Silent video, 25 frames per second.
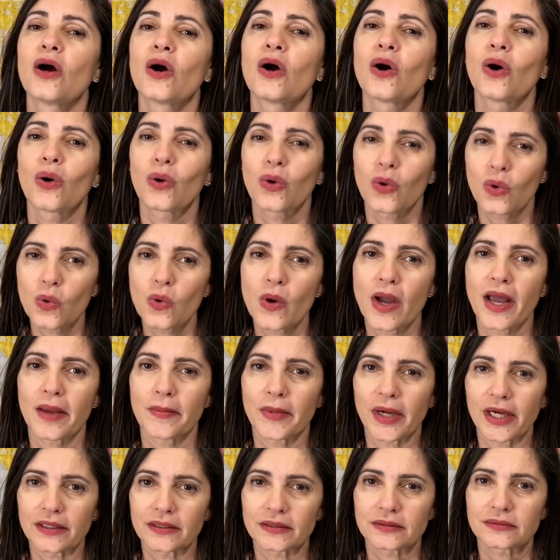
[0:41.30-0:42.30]
Who am
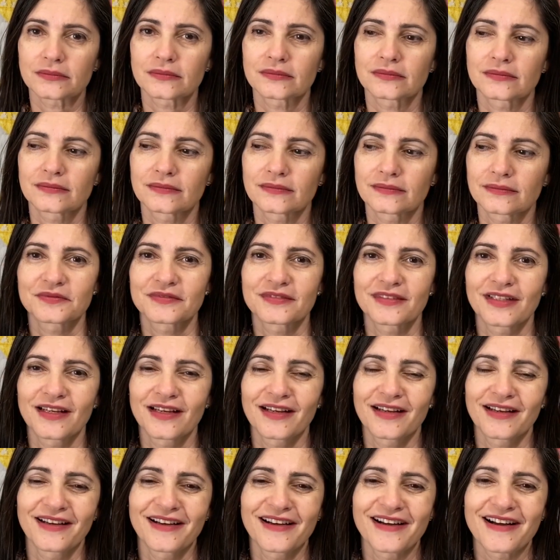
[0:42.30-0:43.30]

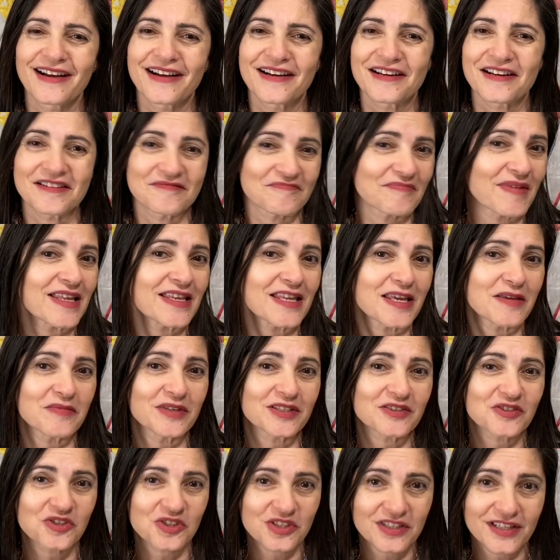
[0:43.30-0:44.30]
I? My name is
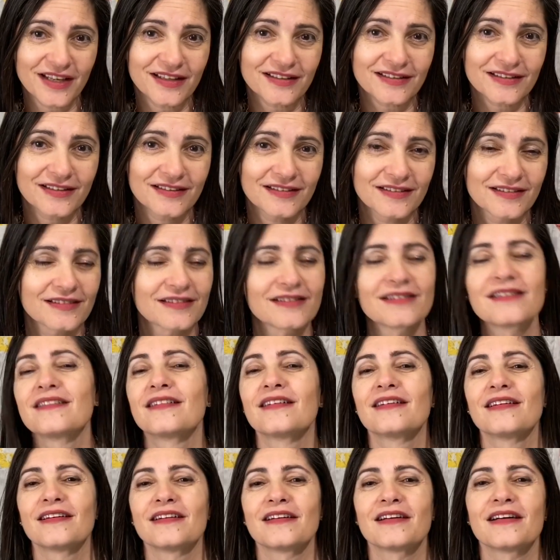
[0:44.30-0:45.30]
Jeanette.
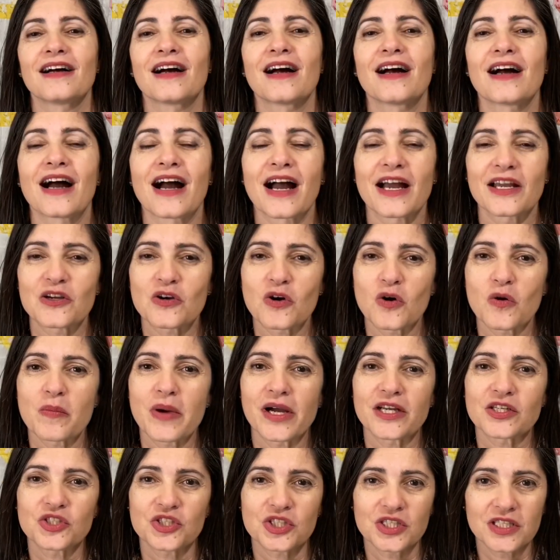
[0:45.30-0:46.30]
I go by
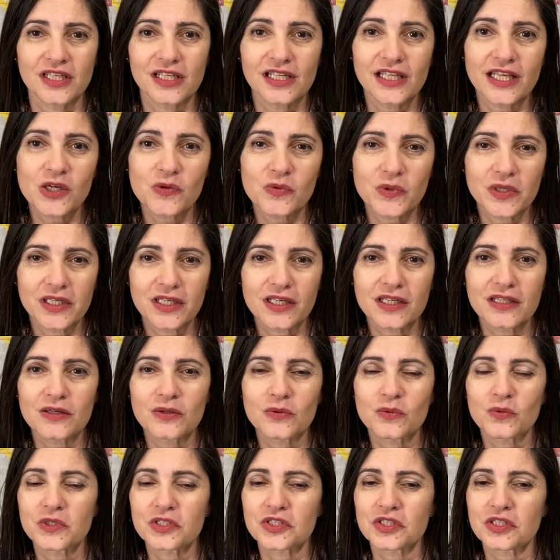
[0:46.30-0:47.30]
Jeannie Linguini,
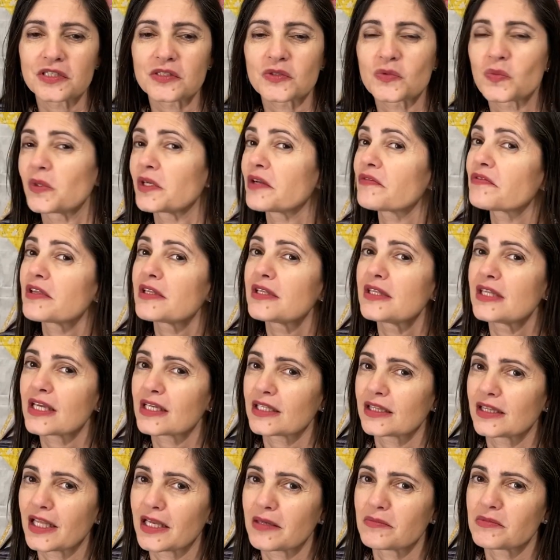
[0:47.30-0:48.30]
which is one of the
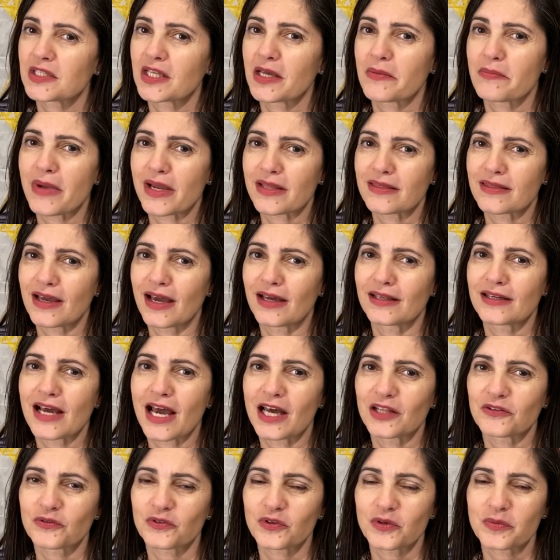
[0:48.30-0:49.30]
nicknames that my dad had
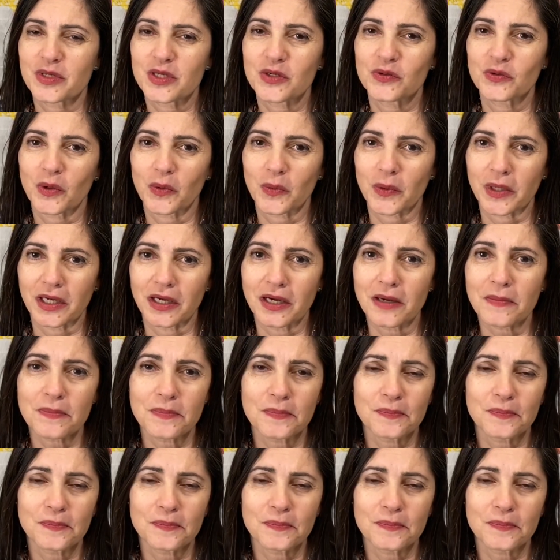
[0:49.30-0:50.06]
for me growing up.